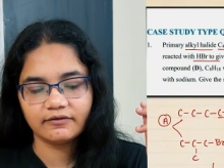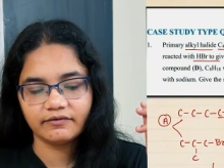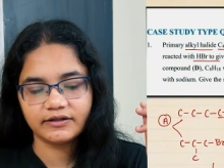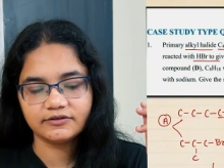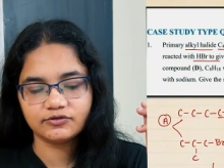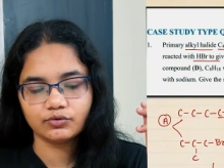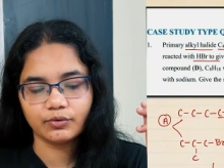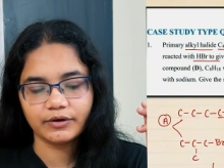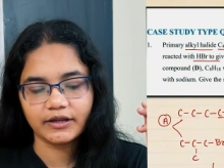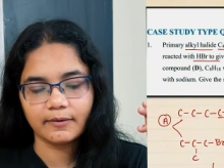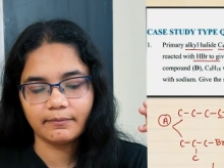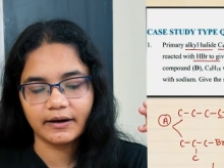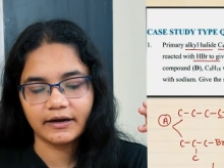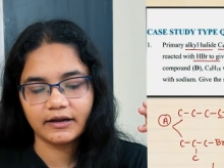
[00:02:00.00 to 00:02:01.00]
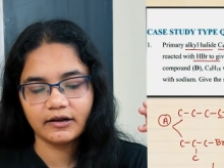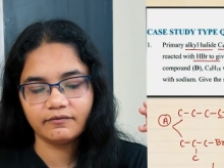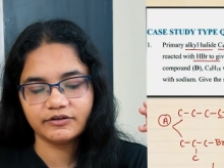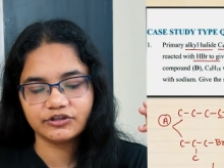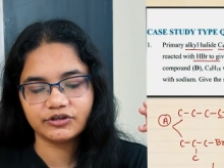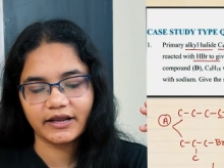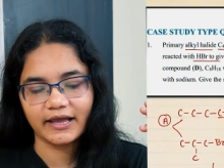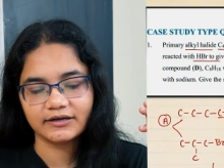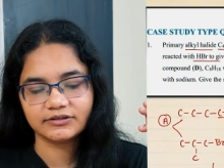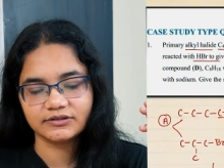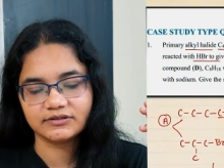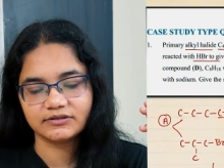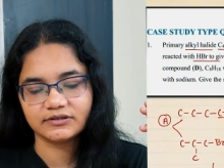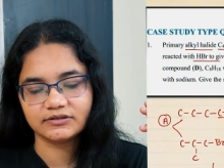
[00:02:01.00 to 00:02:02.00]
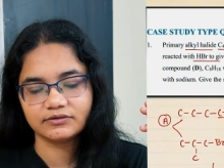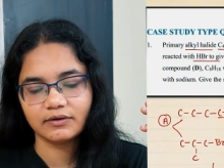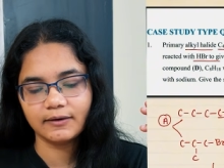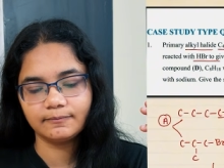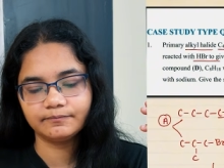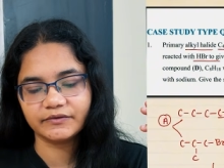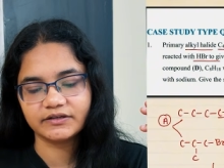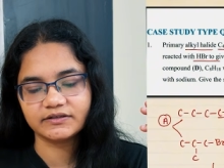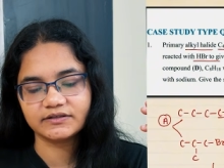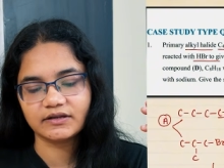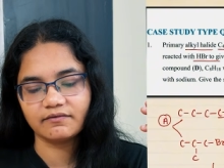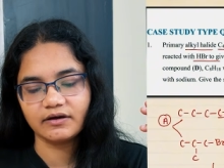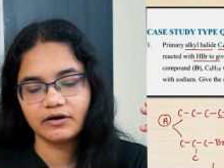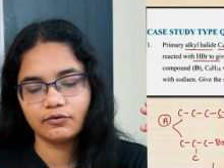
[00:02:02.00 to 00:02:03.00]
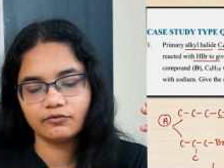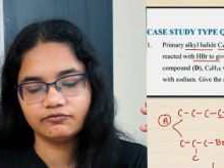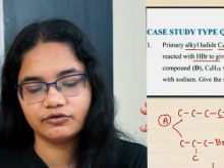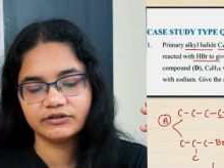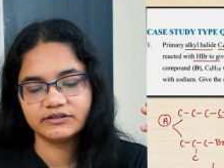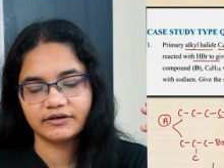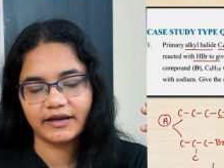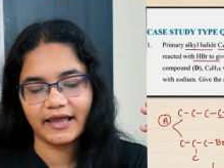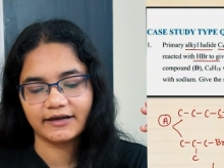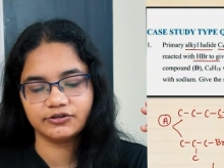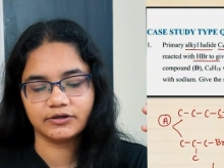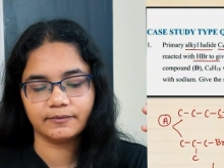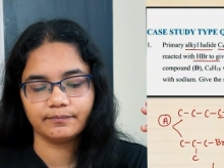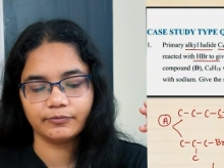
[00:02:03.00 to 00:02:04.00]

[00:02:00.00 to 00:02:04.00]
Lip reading: with sodium metal, which reaction is this one? This is our Woods reaction.